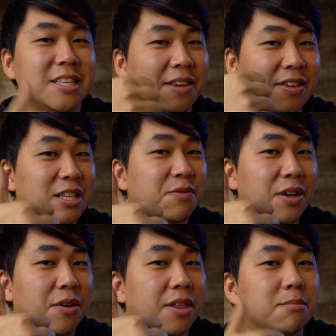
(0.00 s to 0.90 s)
giving this
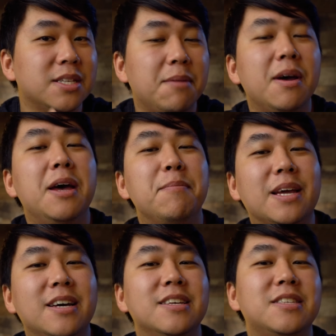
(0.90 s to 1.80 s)
video a thumbs up,
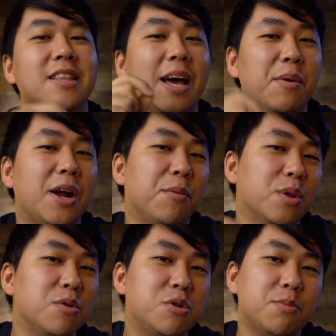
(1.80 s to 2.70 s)
because that would help the
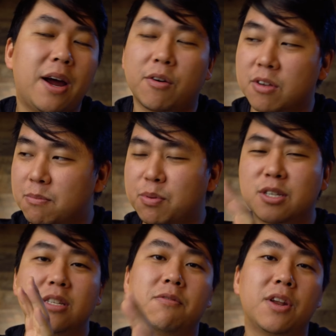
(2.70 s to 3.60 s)
YouTube algorithm push
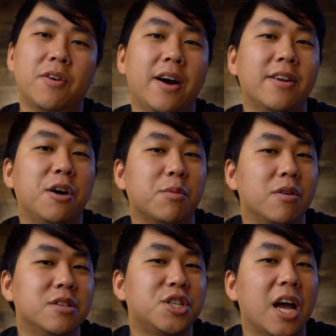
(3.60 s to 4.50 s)
this video out and help grow
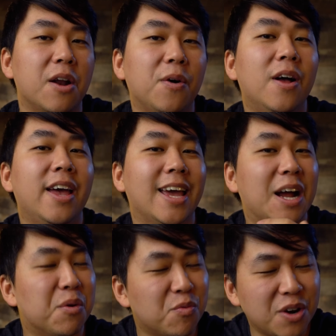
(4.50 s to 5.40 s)
this channel, and I
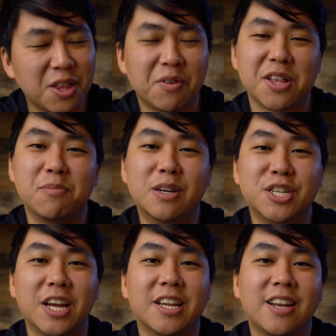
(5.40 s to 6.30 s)
would really, really
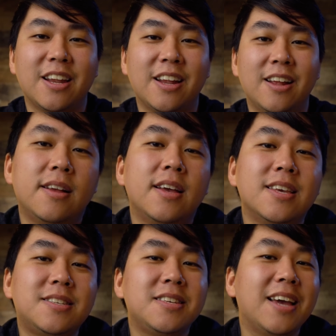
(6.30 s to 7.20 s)
appreciate it. You
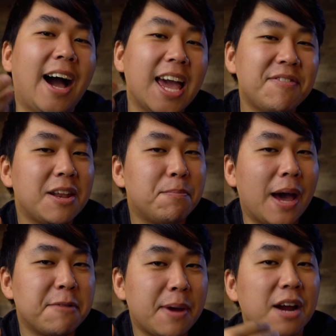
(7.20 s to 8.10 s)
see, I have had a
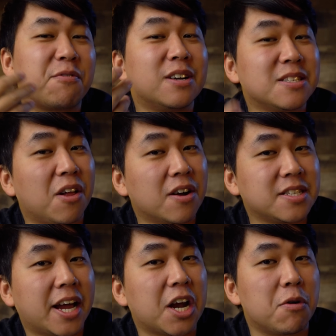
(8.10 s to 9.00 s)
bad back for as long as
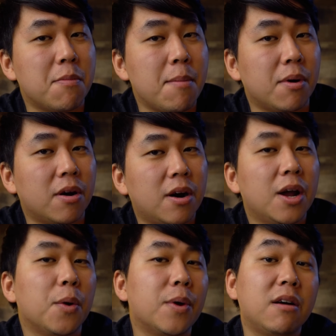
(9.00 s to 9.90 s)
I can remember.
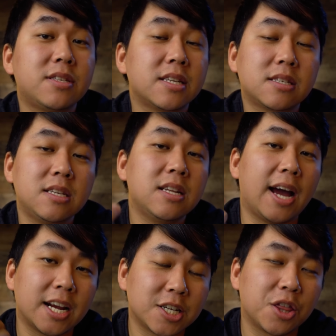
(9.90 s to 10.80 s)
When I was 16, I
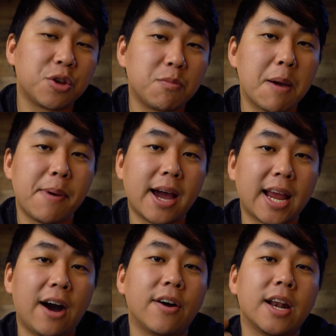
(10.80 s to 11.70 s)
actually threw my back
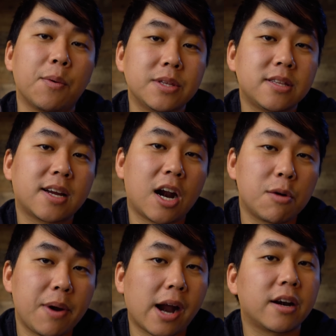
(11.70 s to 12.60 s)
out and I went to the
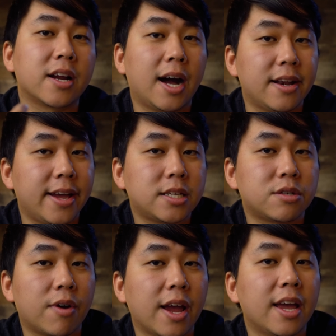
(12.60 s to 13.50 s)
chiropractor, got an
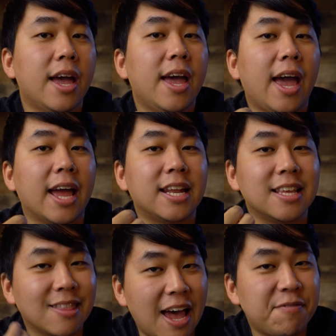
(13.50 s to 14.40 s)
x-ray, and he
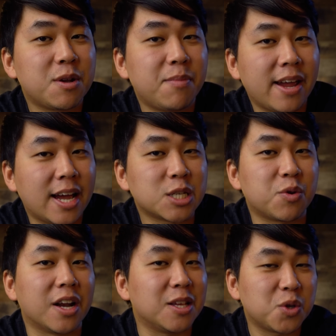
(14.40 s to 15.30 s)
laughed at my
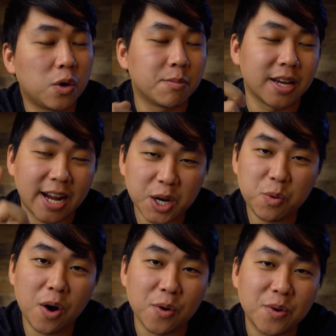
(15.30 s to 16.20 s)
x-ray and he told me, and I
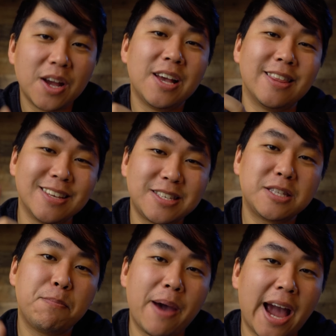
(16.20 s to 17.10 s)
quote, "This is
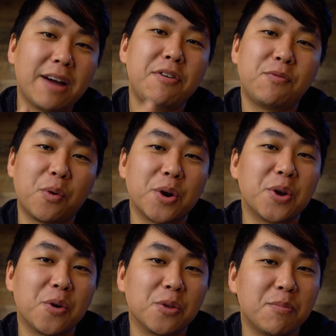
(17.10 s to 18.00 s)
the back of a
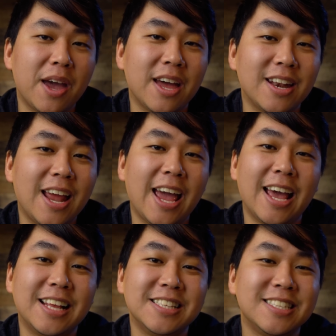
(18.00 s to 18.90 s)
40-year-old man."
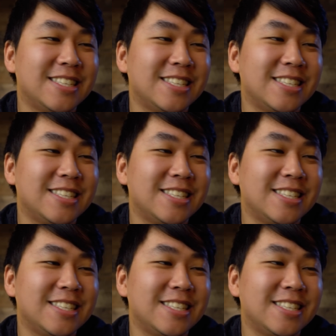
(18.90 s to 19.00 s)
And